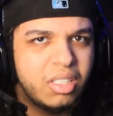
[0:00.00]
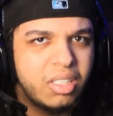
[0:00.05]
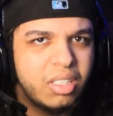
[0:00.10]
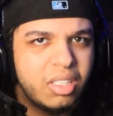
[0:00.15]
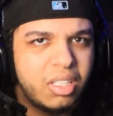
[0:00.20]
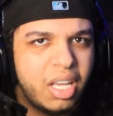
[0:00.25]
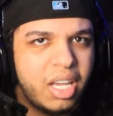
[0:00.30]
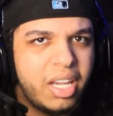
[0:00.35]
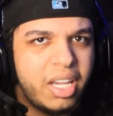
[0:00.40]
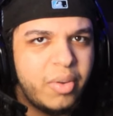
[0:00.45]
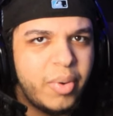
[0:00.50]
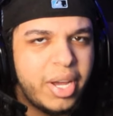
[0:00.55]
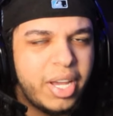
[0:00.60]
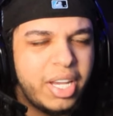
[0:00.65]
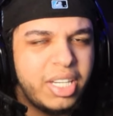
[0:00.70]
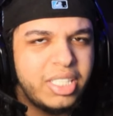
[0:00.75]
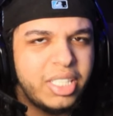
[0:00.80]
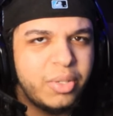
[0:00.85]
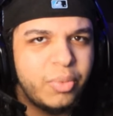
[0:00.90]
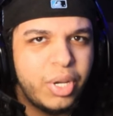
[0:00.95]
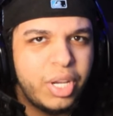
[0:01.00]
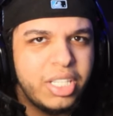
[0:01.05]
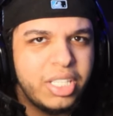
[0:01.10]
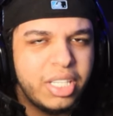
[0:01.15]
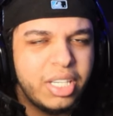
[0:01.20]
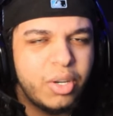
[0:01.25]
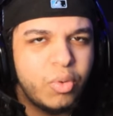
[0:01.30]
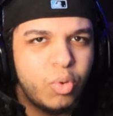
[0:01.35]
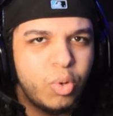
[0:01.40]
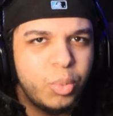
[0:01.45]
He's
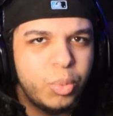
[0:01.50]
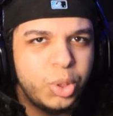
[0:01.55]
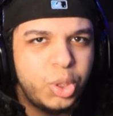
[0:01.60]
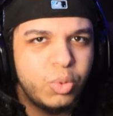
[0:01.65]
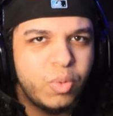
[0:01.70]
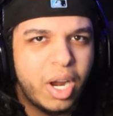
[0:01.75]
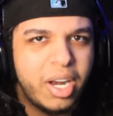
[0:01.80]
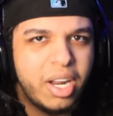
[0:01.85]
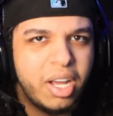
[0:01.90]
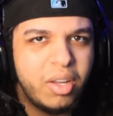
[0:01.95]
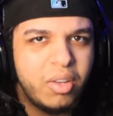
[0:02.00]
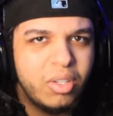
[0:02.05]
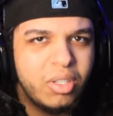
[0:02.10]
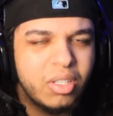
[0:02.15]
in the room with you right now?